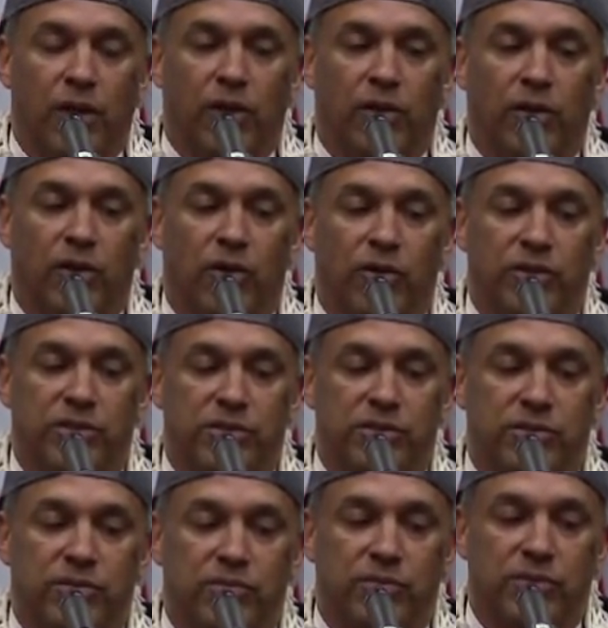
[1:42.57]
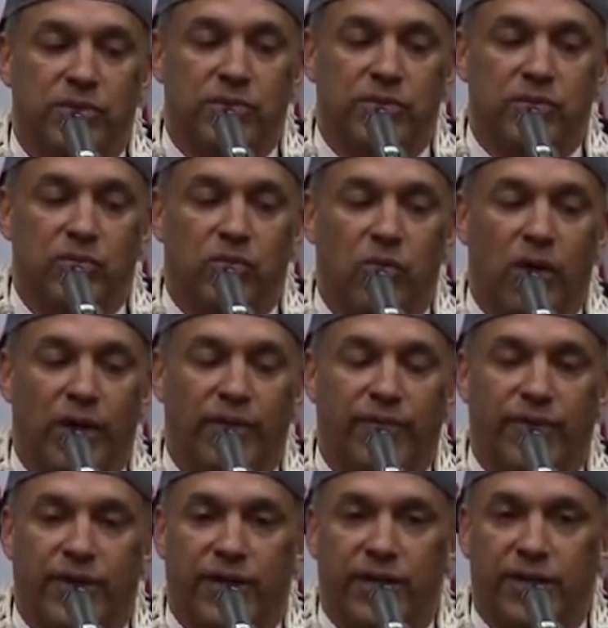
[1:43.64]
you know, it's one of
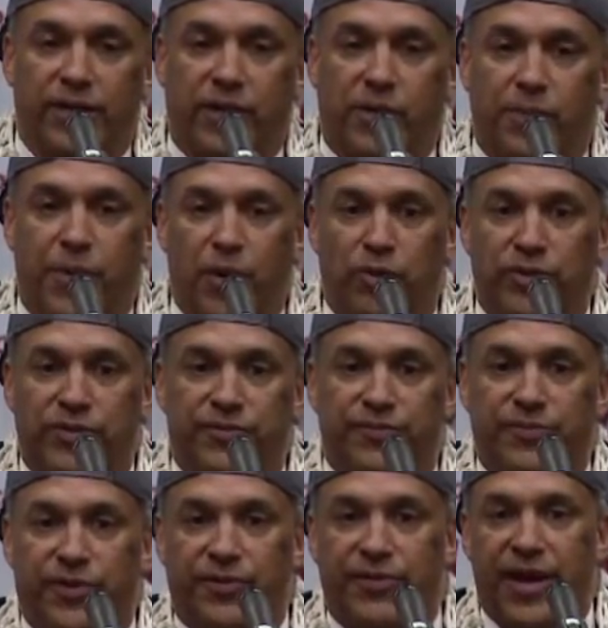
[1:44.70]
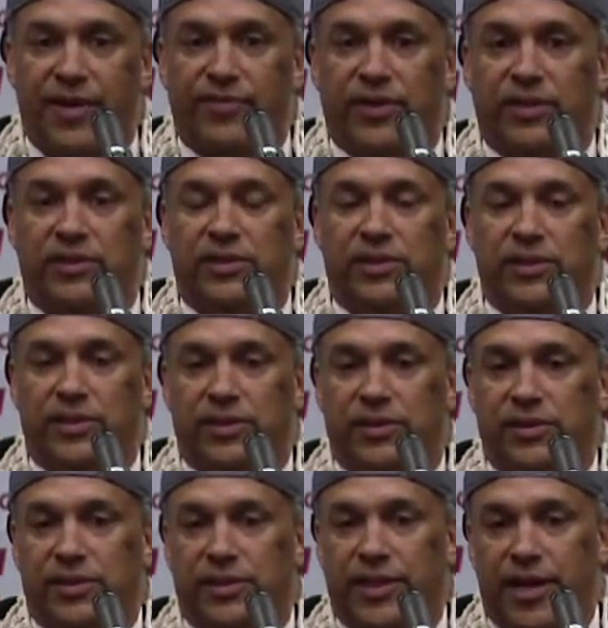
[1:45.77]
the components of having
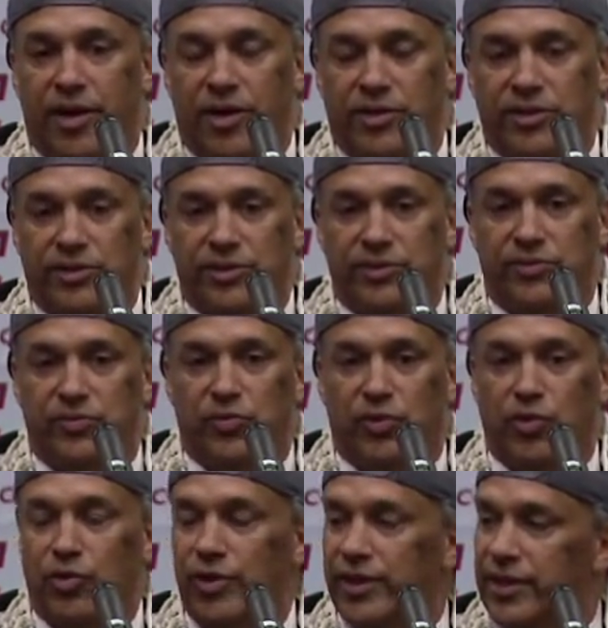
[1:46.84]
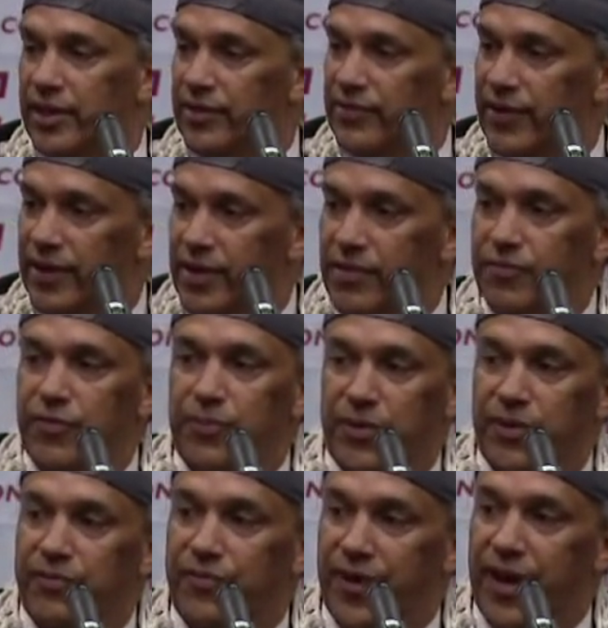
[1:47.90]
good character is recruiting kids that come from
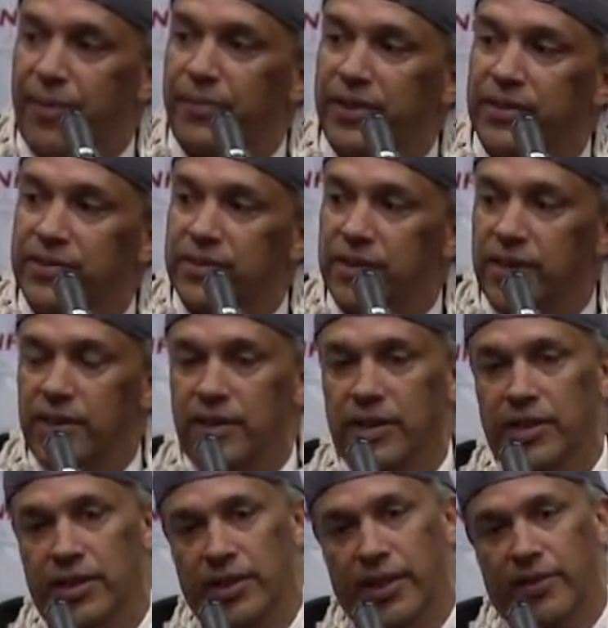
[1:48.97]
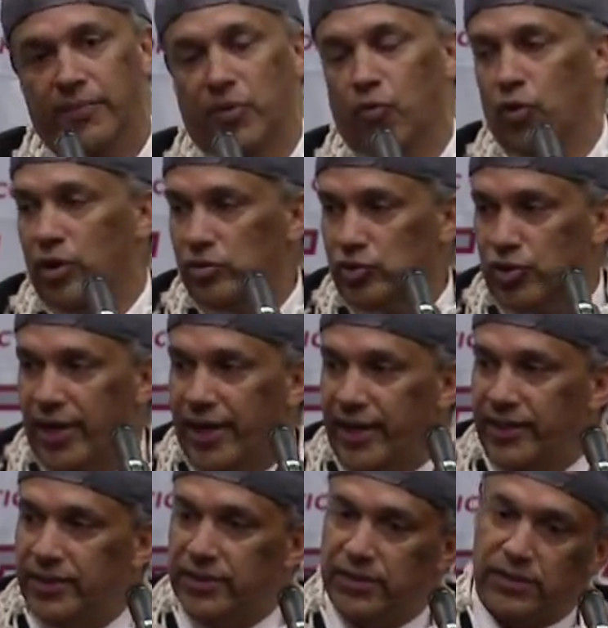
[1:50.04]
good families, have been well
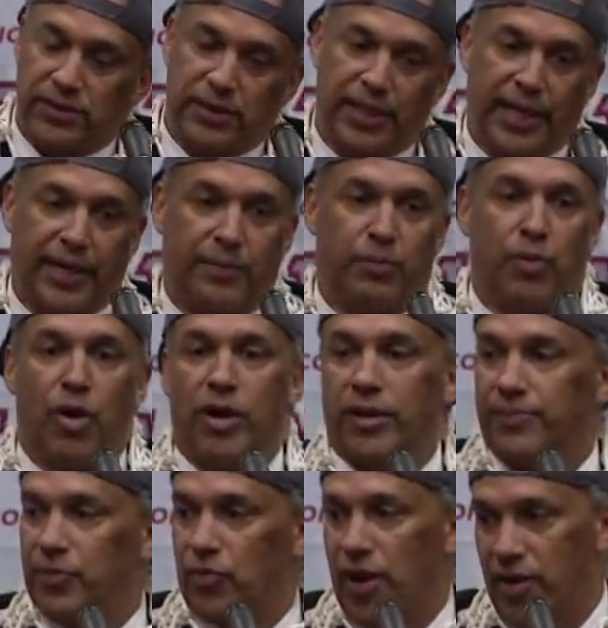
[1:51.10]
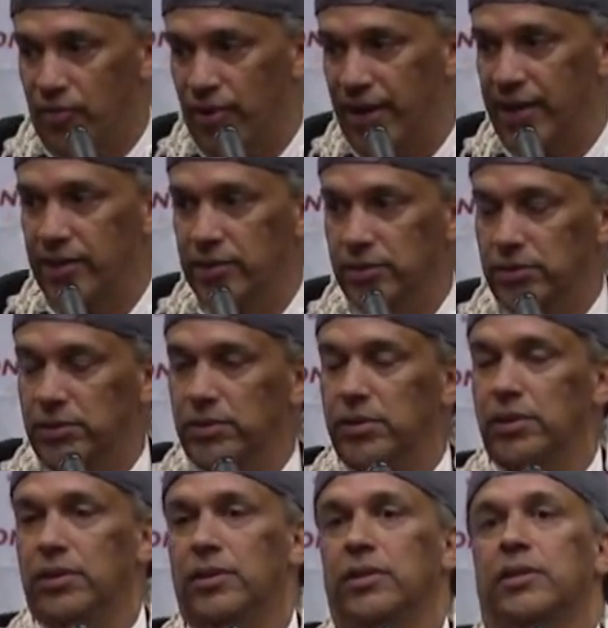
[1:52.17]
trained and brought up the right way.
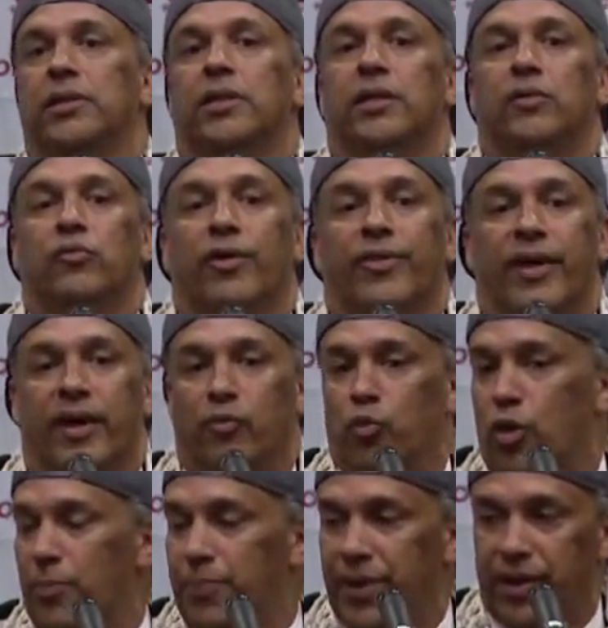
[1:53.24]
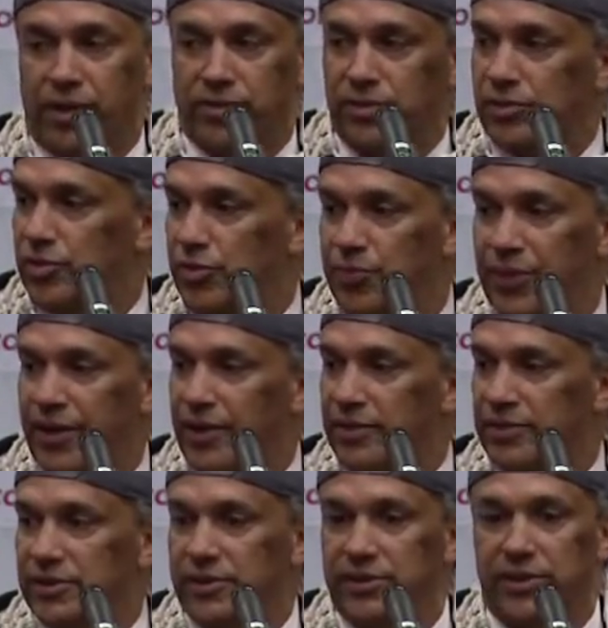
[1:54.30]
Whether they have one parent or two
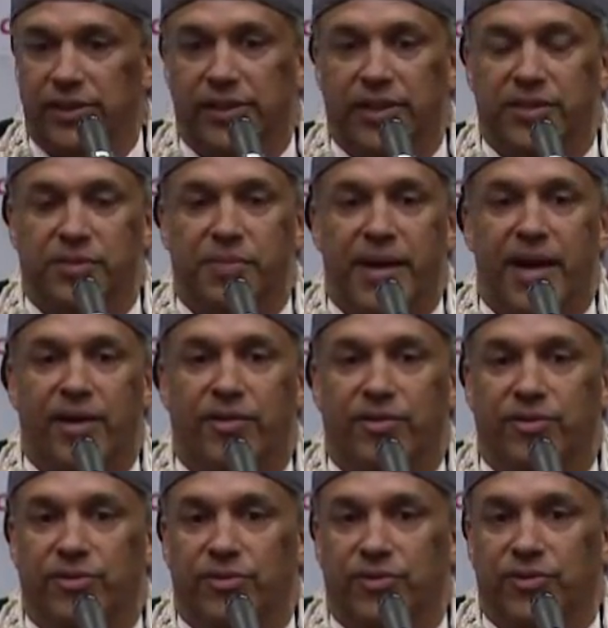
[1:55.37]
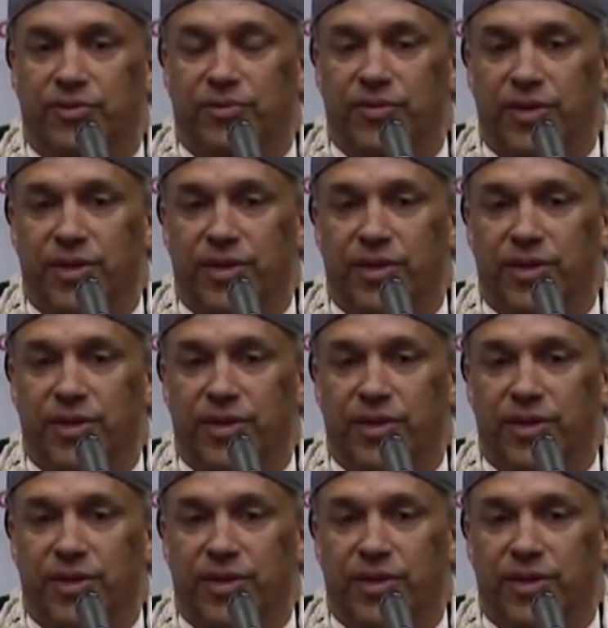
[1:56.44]
parents, it doesn't matter. You